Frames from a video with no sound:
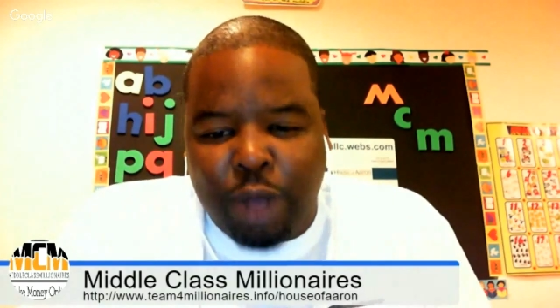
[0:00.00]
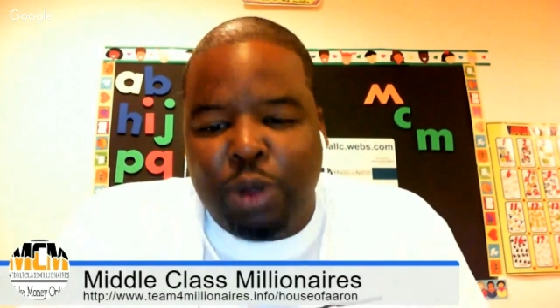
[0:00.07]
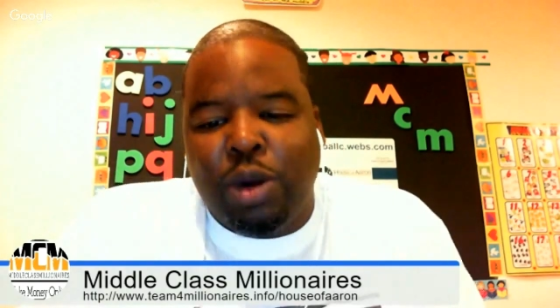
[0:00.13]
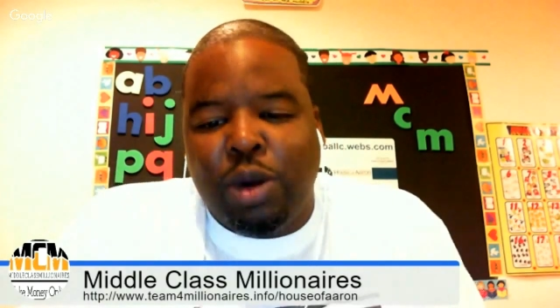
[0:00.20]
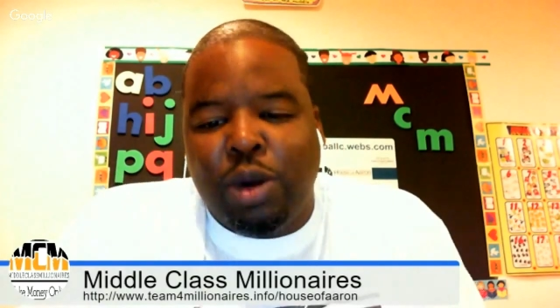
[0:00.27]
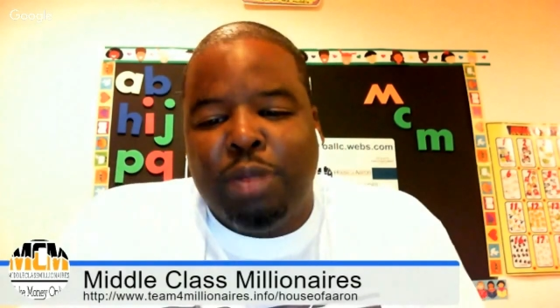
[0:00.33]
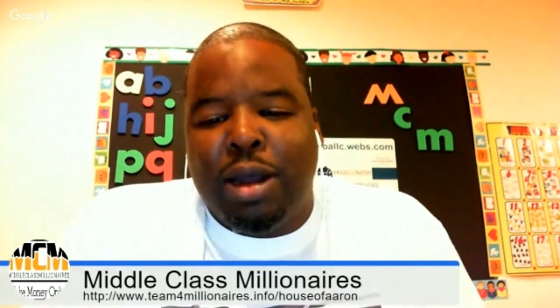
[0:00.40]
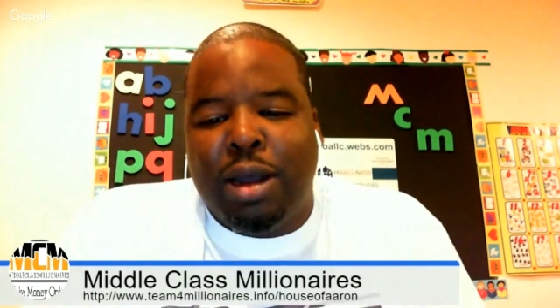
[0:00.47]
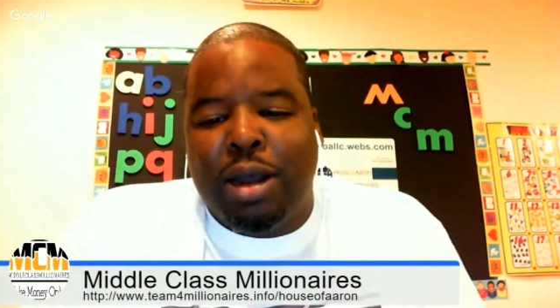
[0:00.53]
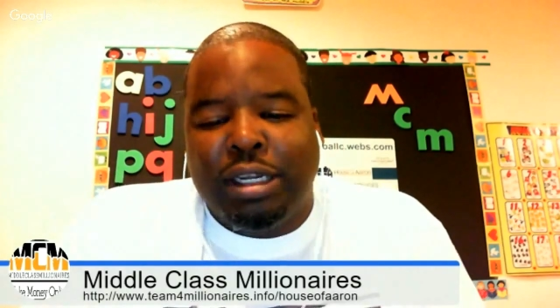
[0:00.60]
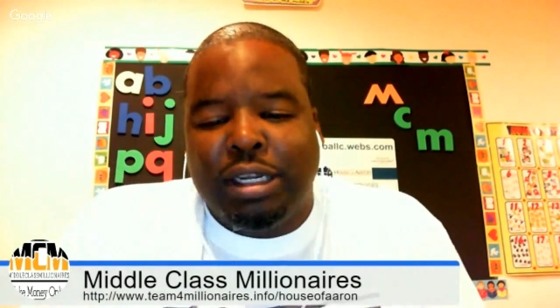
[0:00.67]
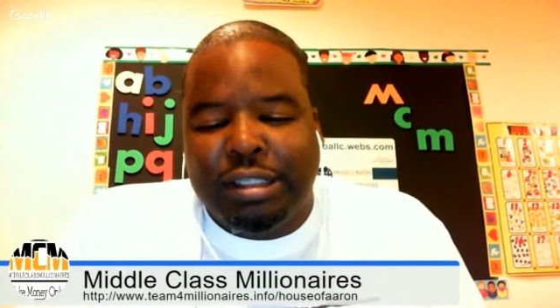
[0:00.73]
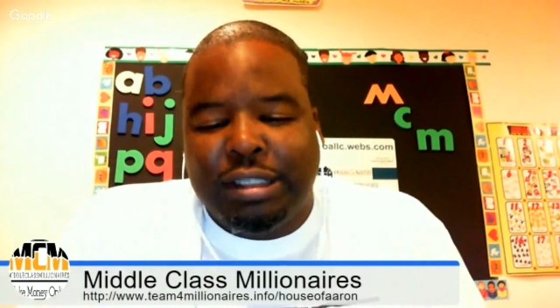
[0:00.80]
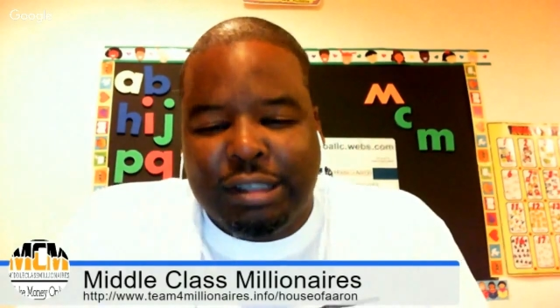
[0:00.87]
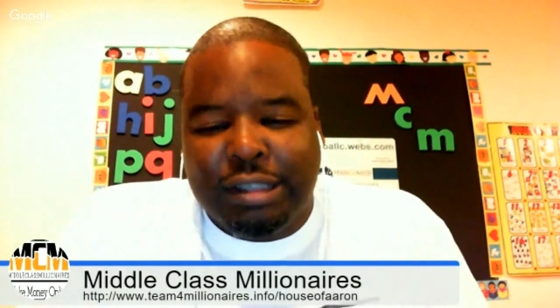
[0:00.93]
We worried about
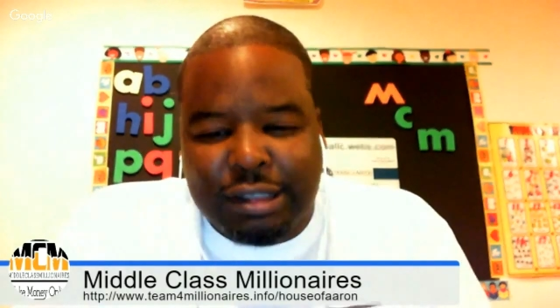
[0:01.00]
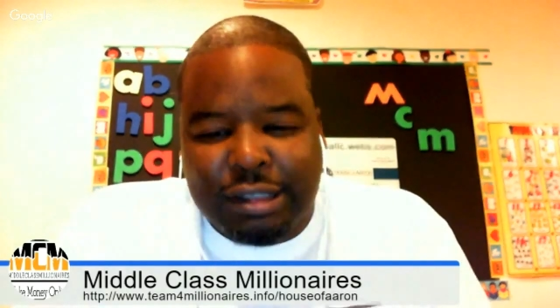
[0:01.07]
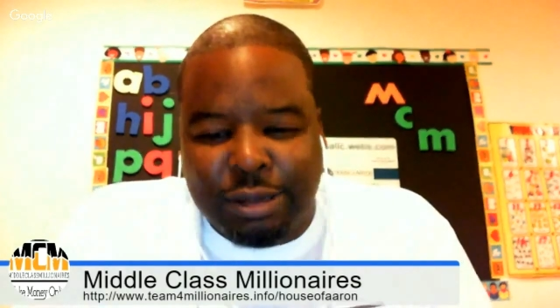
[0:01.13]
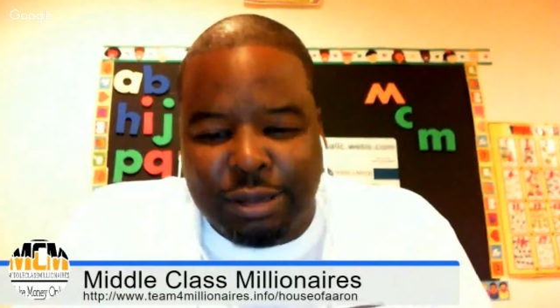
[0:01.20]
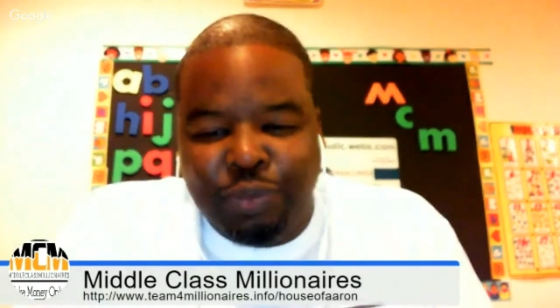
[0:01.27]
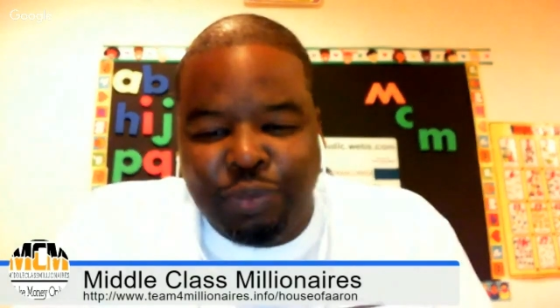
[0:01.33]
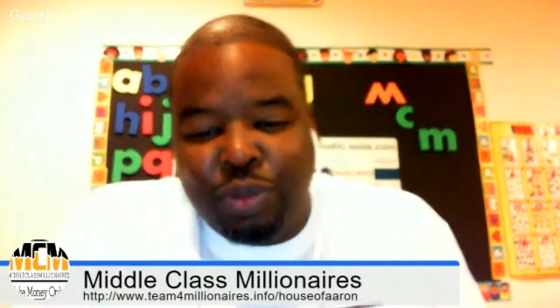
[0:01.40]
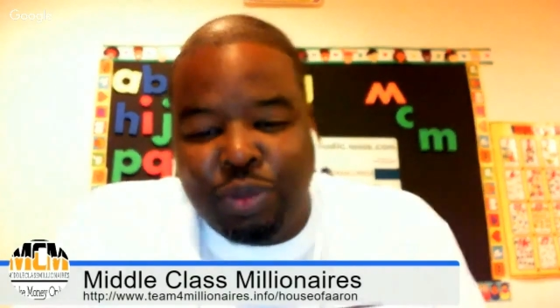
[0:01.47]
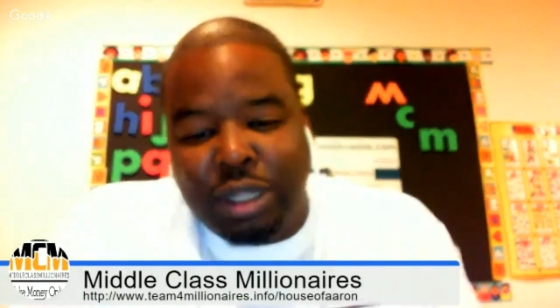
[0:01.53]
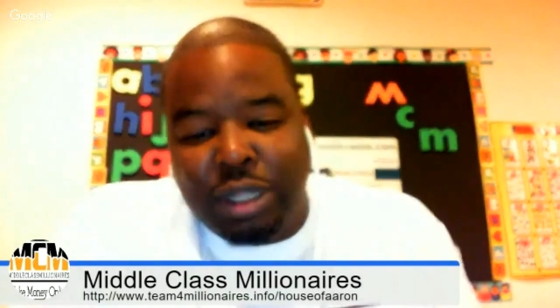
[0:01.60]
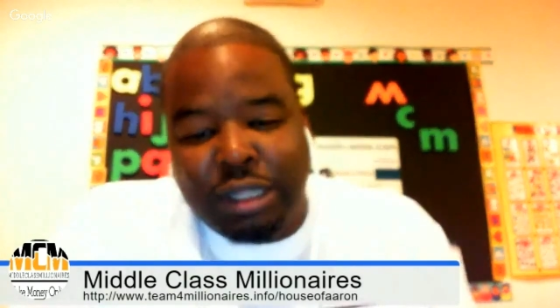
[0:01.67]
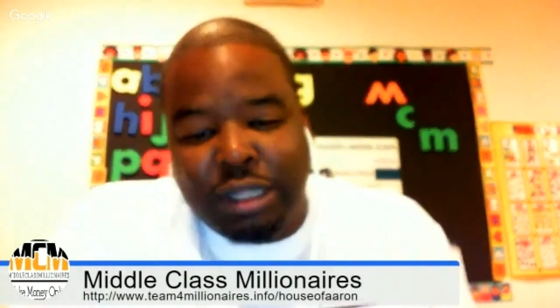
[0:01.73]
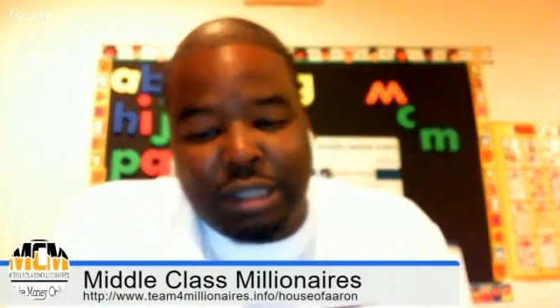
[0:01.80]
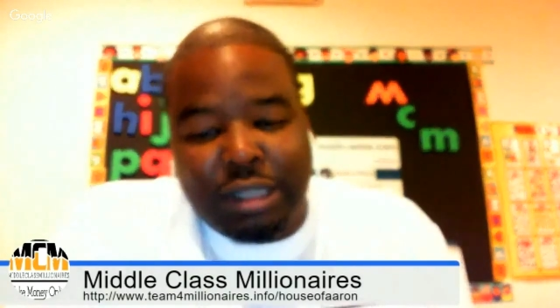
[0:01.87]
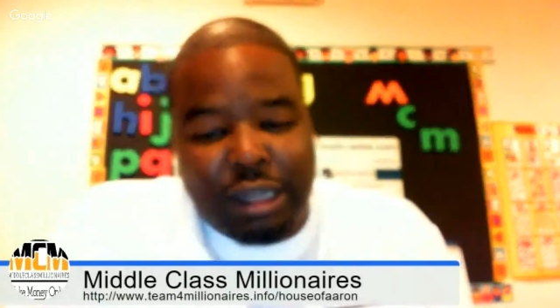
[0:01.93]
a system.
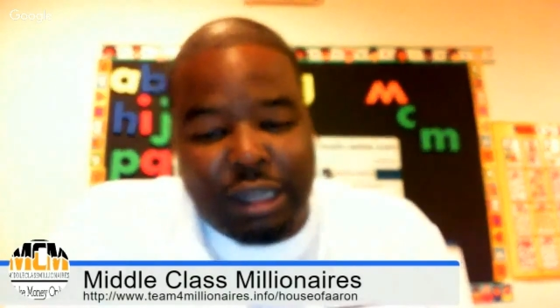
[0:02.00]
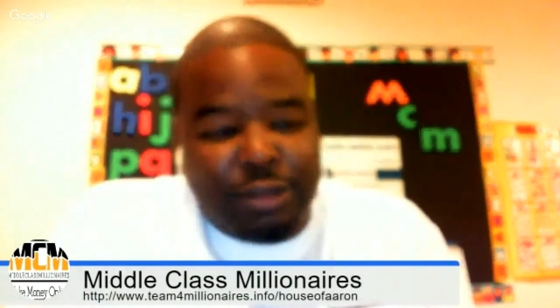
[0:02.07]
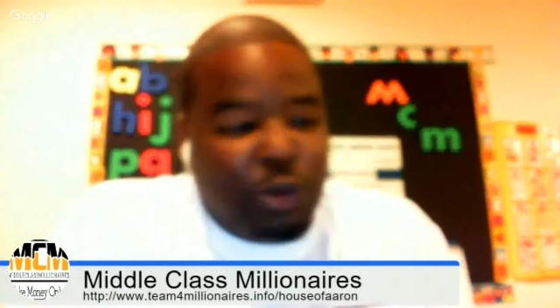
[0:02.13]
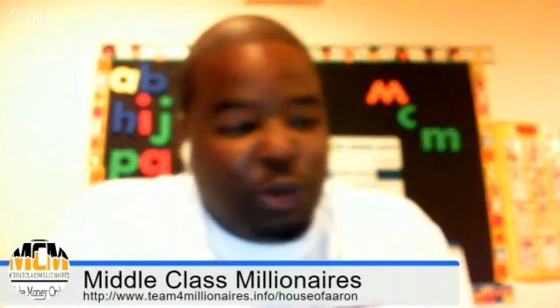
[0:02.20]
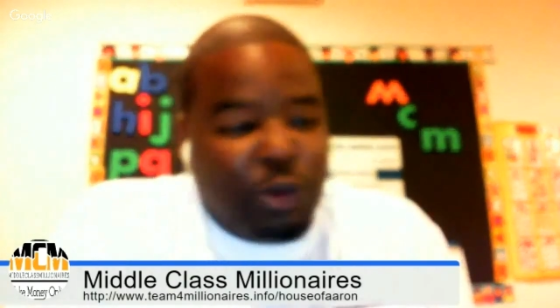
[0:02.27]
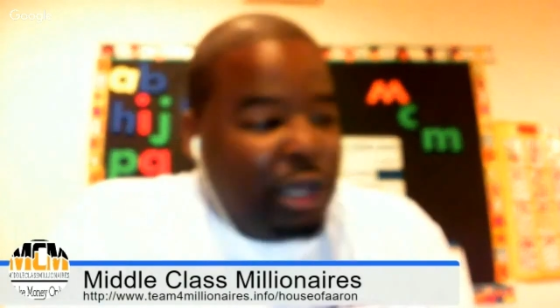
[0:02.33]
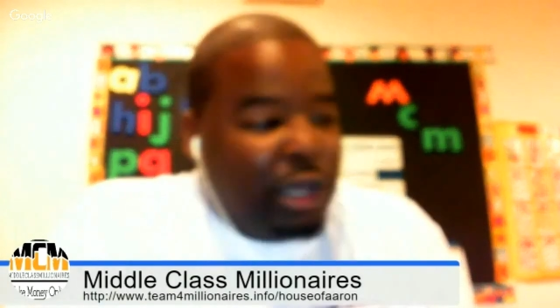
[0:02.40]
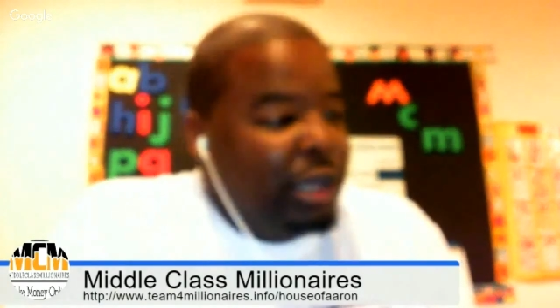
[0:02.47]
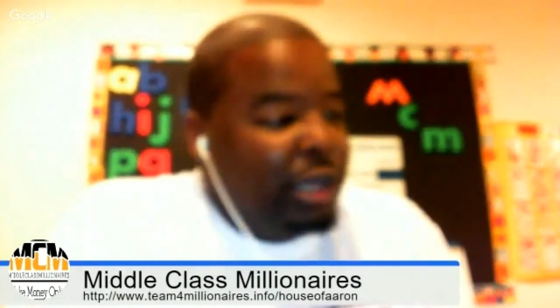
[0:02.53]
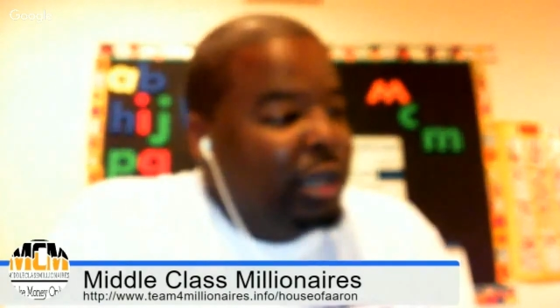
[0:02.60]
Because guess what?